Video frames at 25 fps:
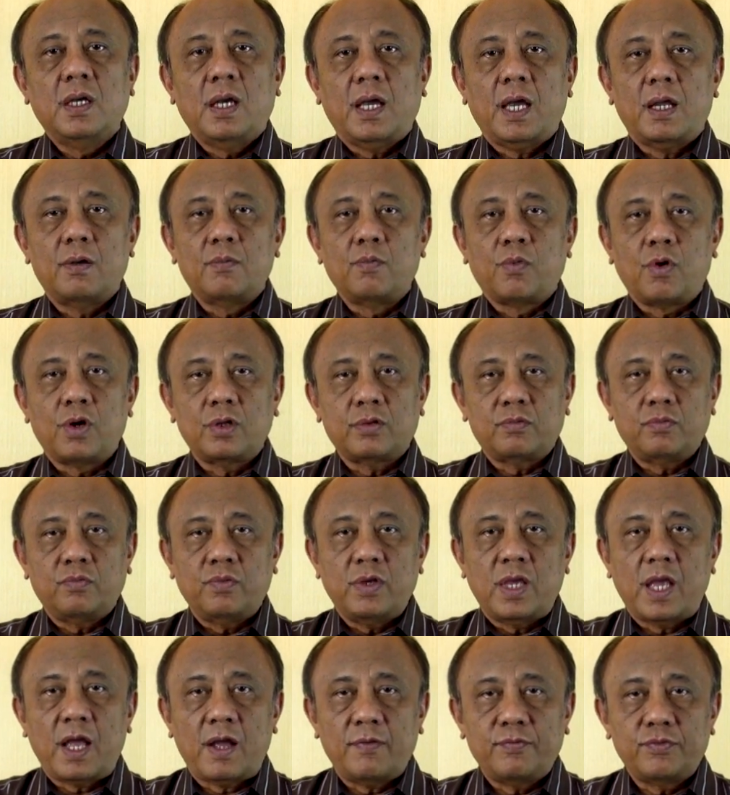and what
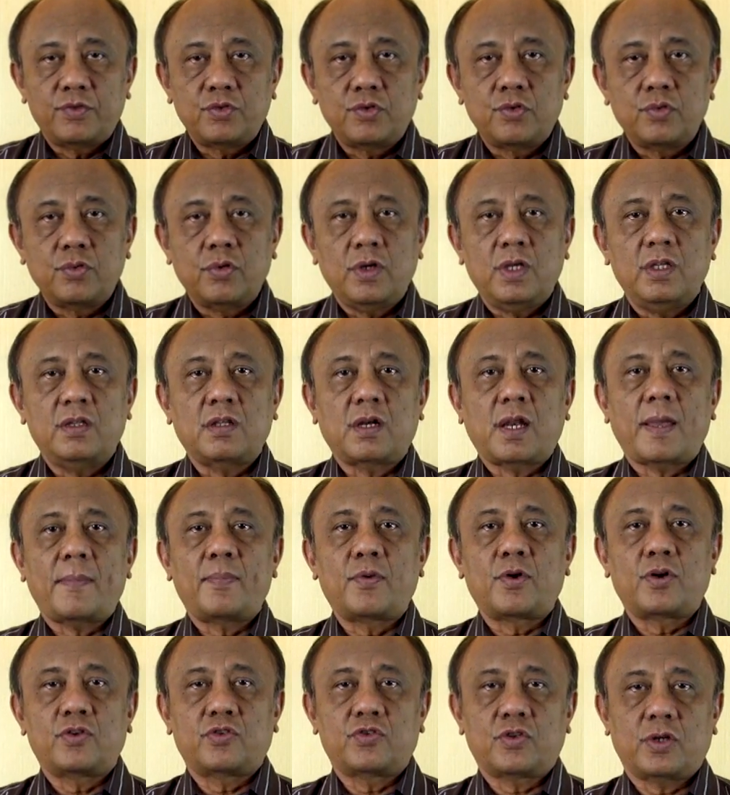we have to do in the
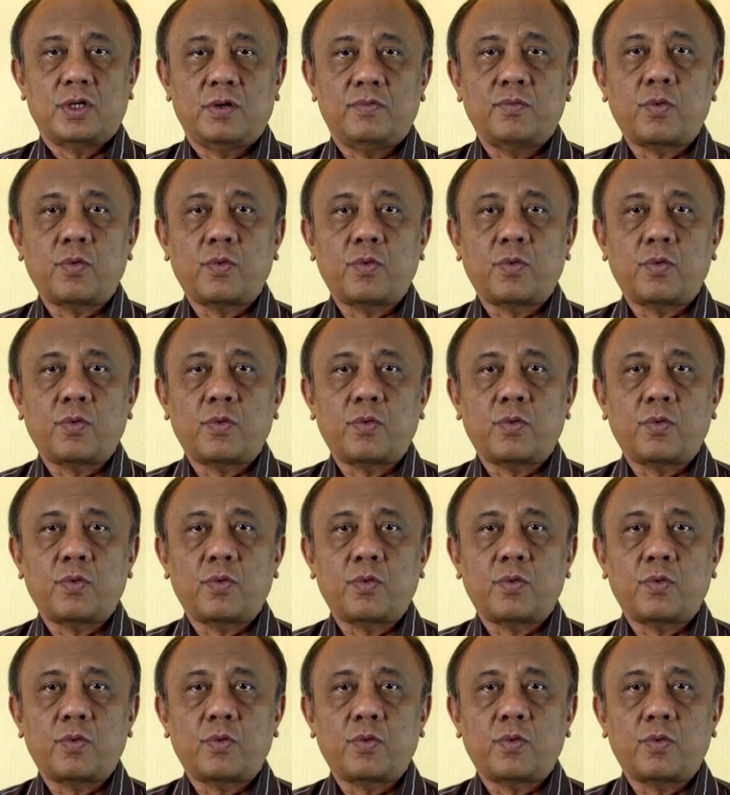laboratory.